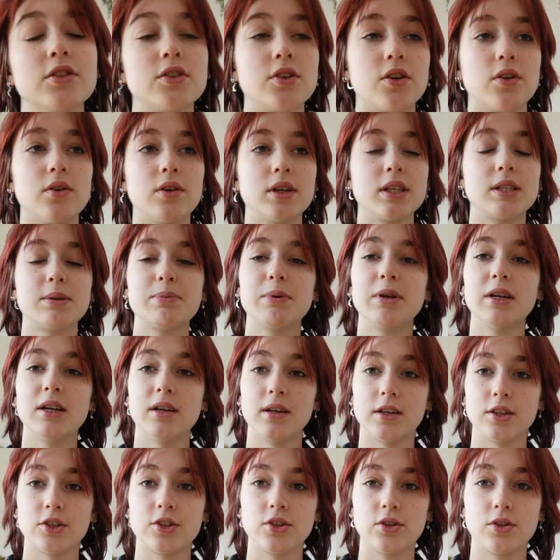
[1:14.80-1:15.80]
So it's been
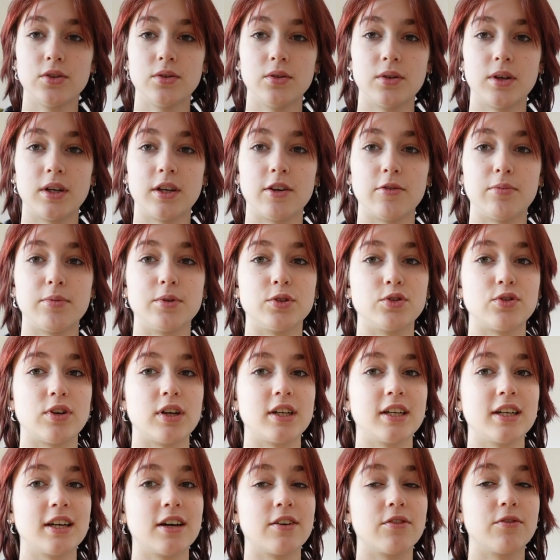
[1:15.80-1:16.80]
an issue, and I've been
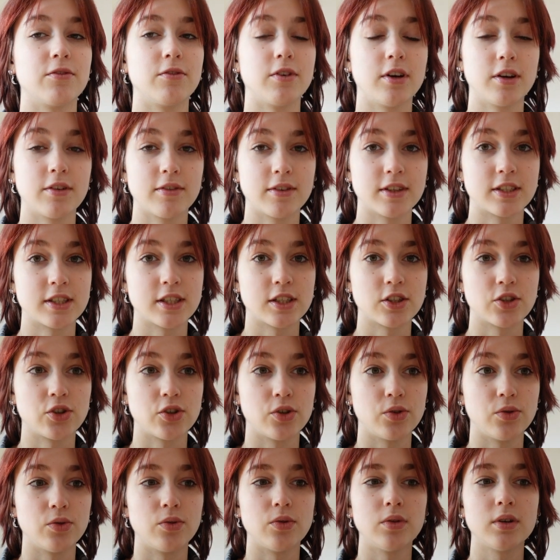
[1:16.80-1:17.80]
trying to get rid of this
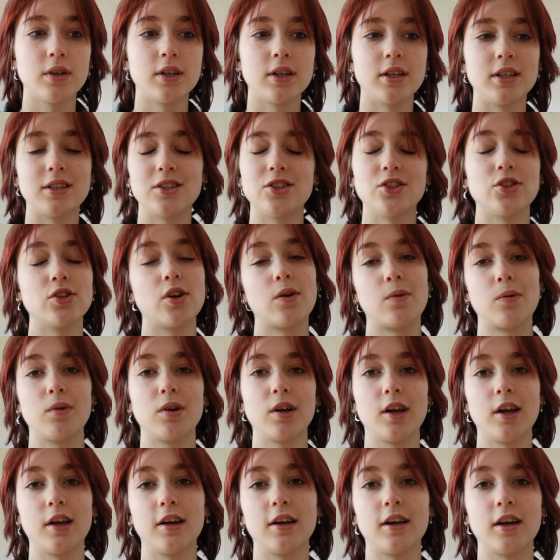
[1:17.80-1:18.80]
issue. It's just not
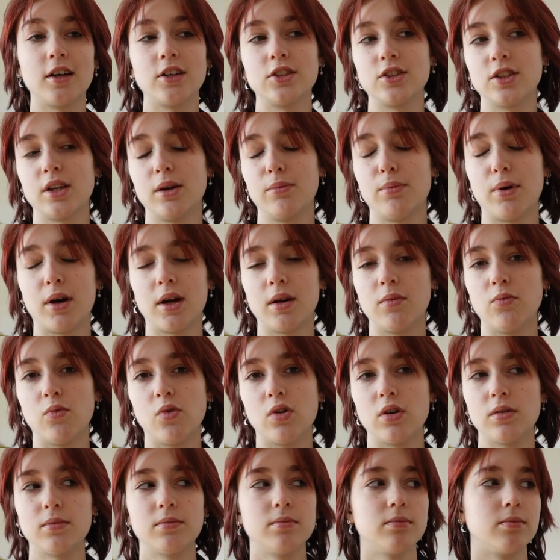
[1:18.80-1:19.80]
working. I just keep buying more.